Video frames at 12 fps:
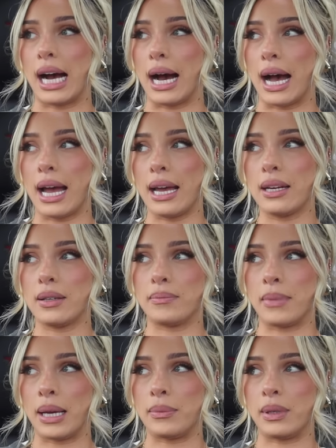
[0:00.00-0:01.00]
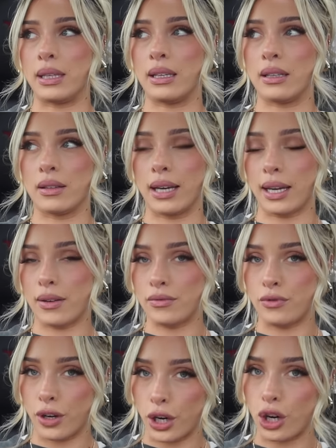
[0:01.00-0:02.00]
I might be like
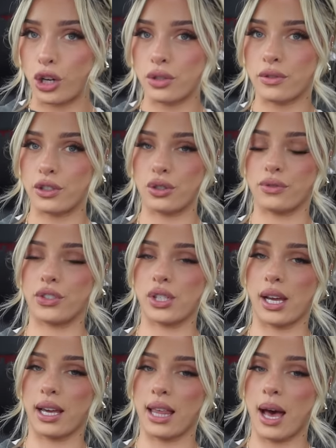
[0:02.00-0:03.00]
very controversial for saying